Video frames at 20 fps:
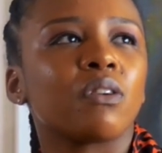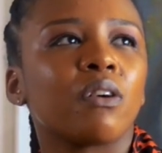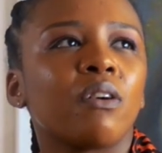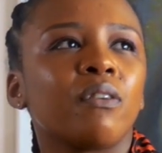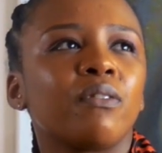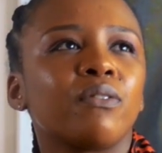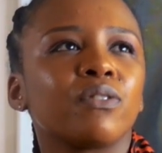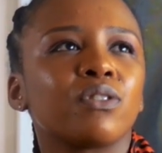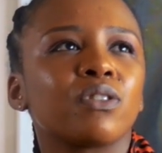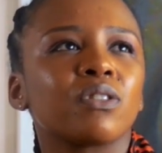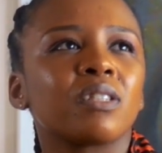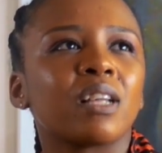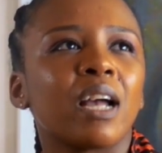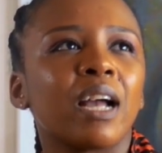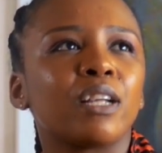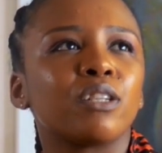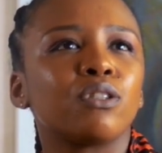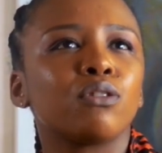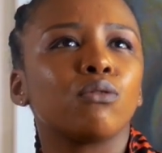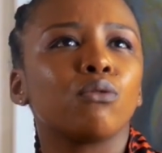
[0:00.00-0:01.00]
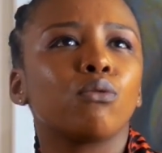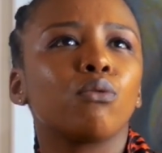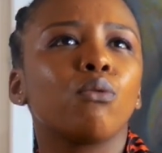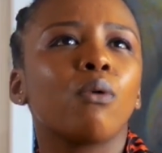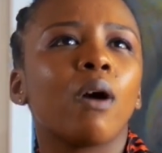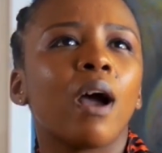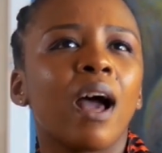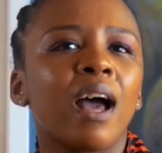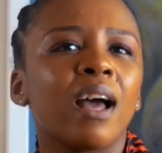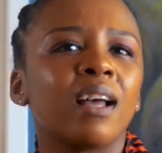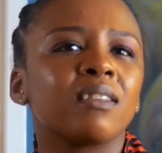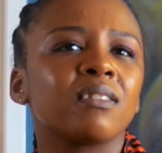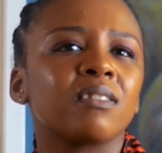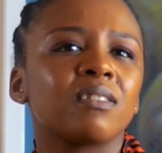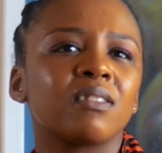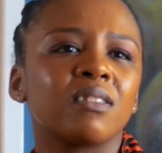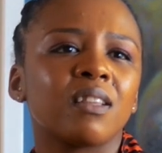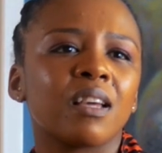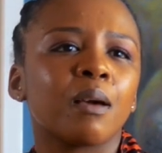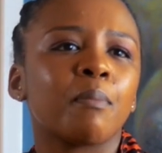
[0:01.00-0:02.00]
of society who
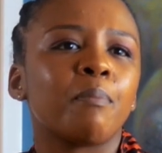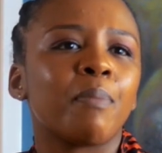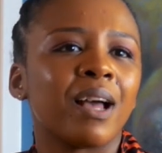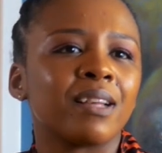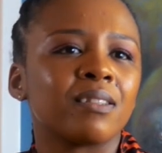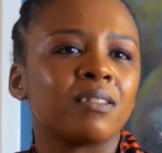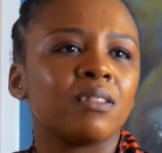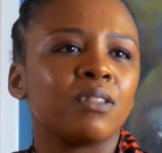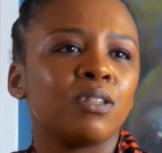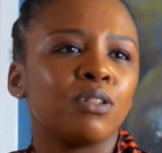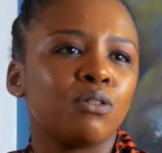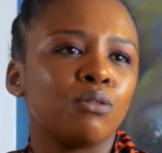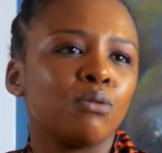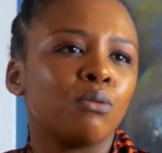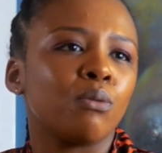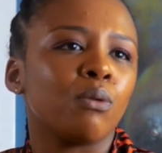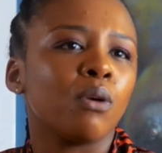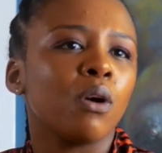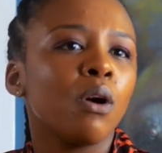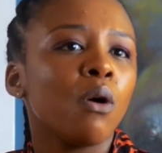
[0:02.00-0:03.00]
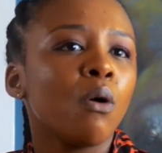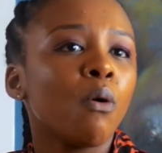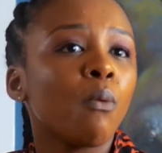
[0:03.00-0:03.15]
has the capacity to,